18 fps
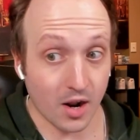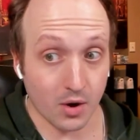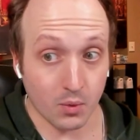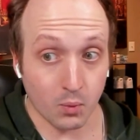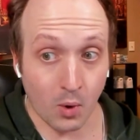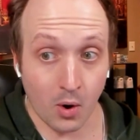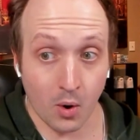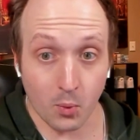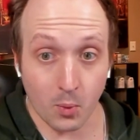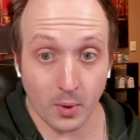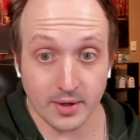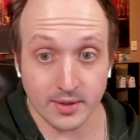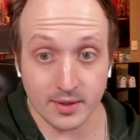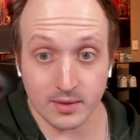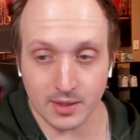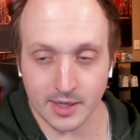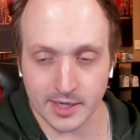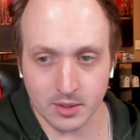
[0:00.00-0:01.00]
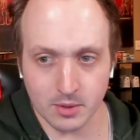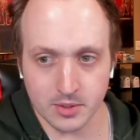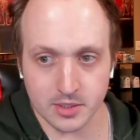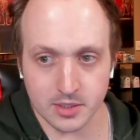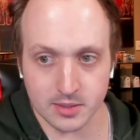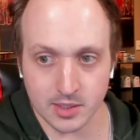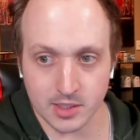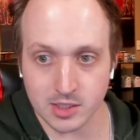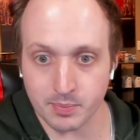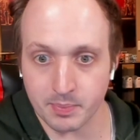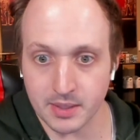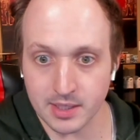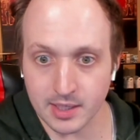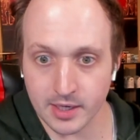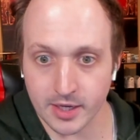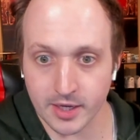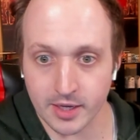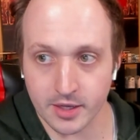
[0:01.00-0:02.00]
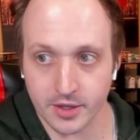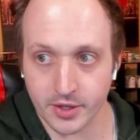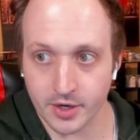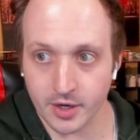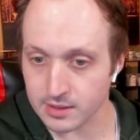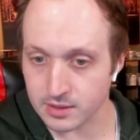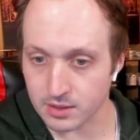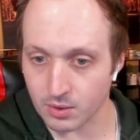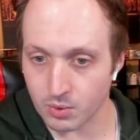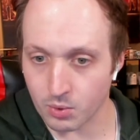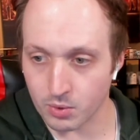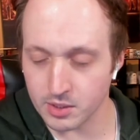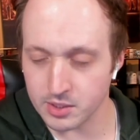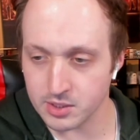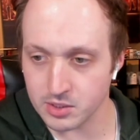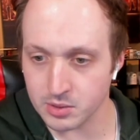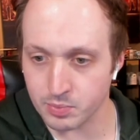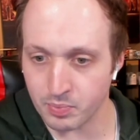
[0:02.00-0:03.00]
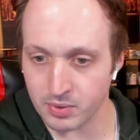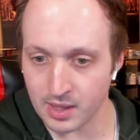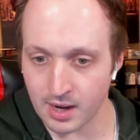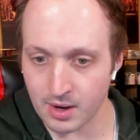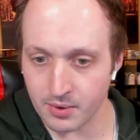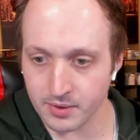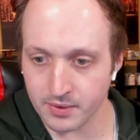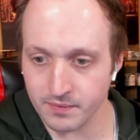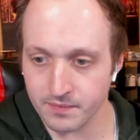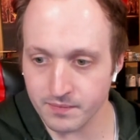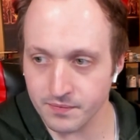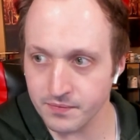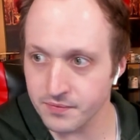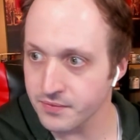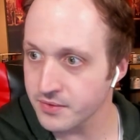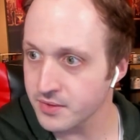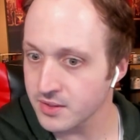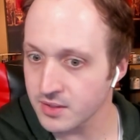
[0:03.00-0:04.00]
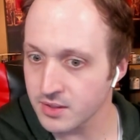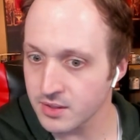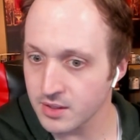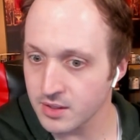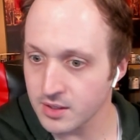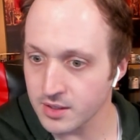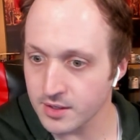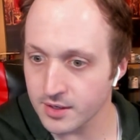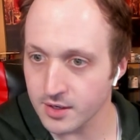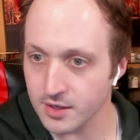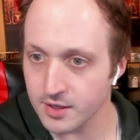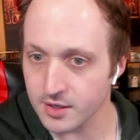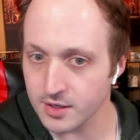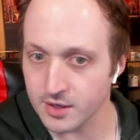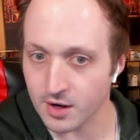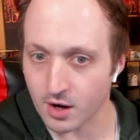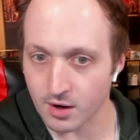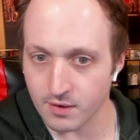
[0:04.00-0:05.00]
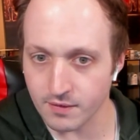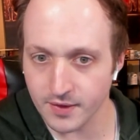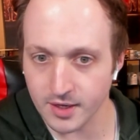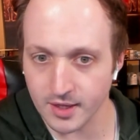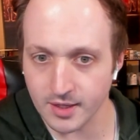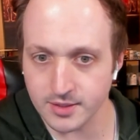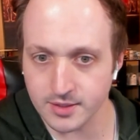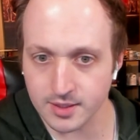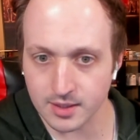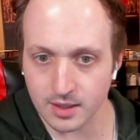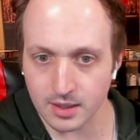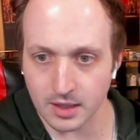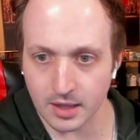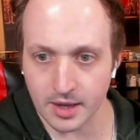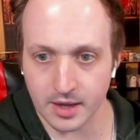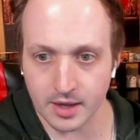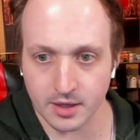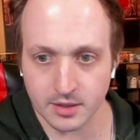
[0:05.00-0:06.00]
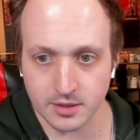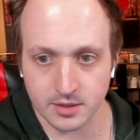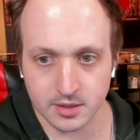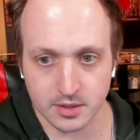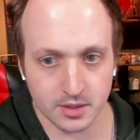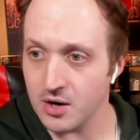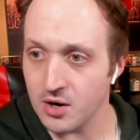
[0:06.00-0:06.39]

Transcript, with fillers: Whoa, what language is he speaking in? That the horse is plowing. Carve it into the land.